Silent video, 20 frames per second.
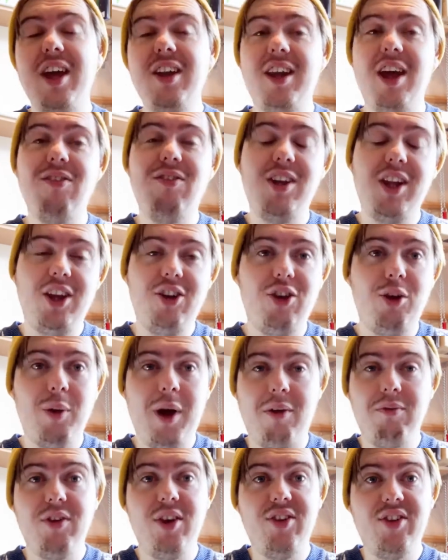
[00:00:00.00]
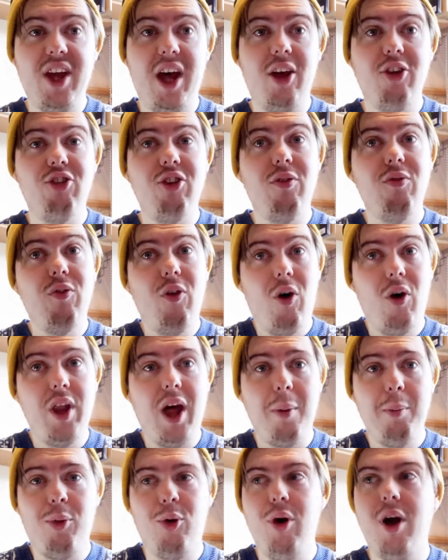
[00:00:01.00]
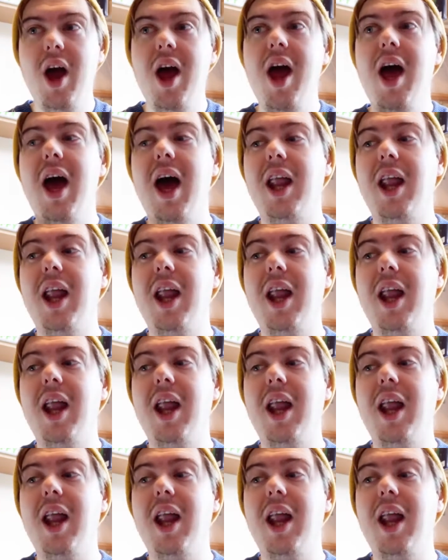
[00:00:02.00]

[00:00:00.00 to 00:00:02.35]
I definitely do have nostalgia for that book